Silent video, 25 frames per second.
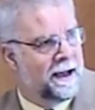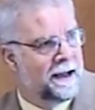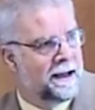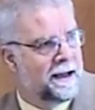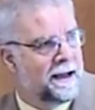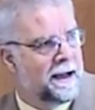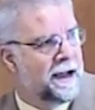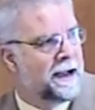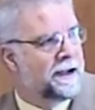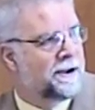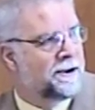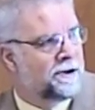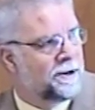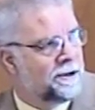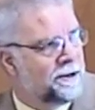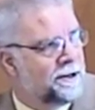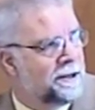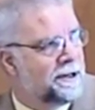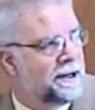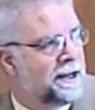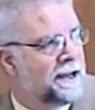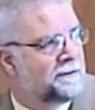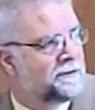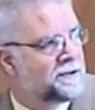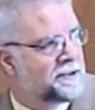I
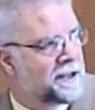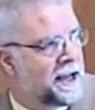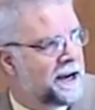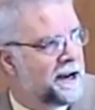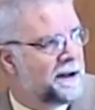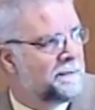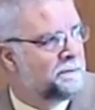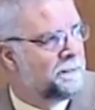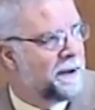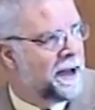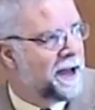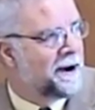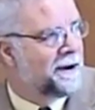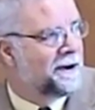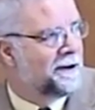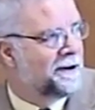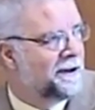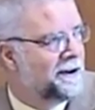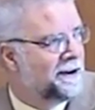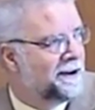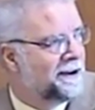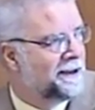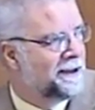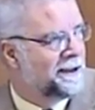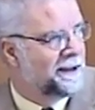couldn't have said it better.
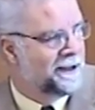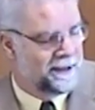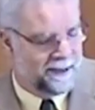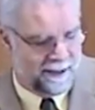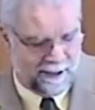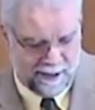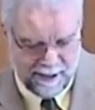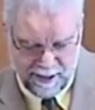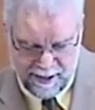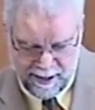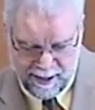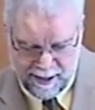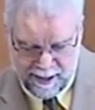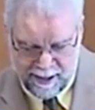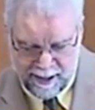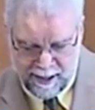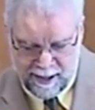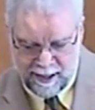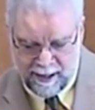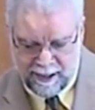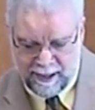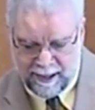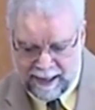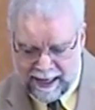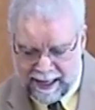
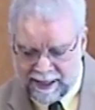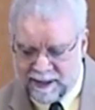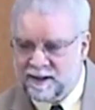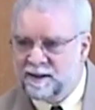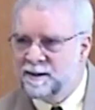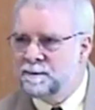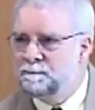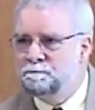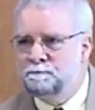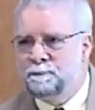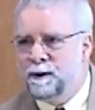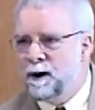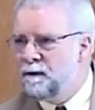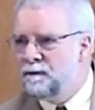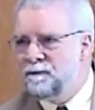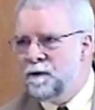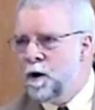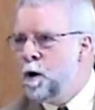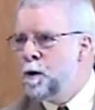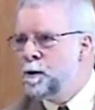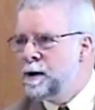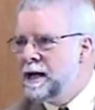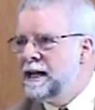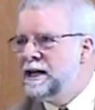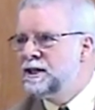Let's
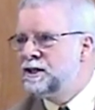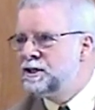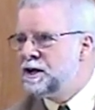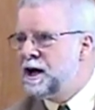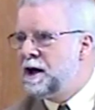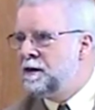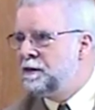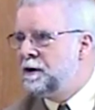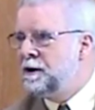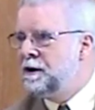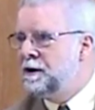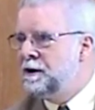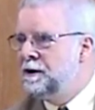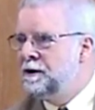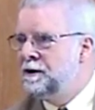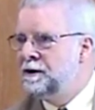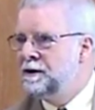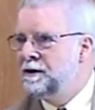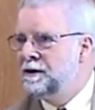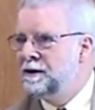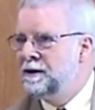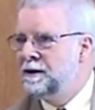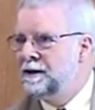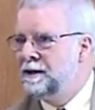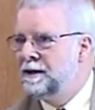provoke each other
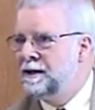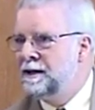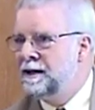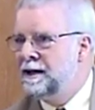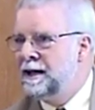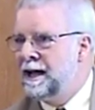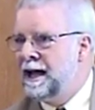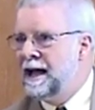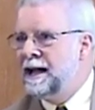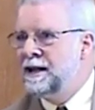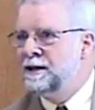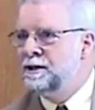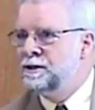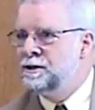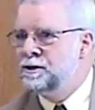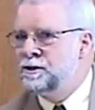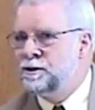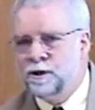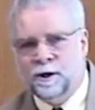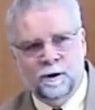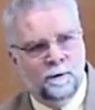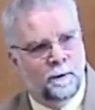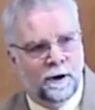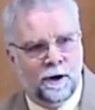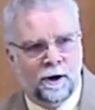and
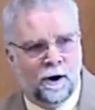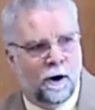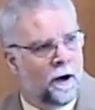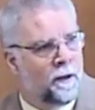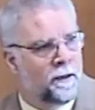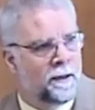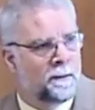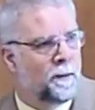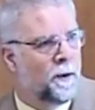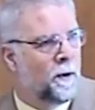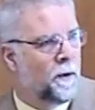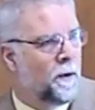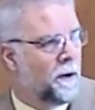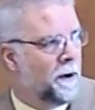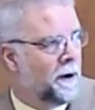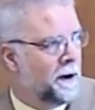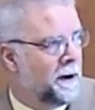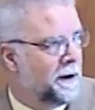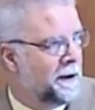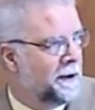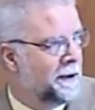do it all the more.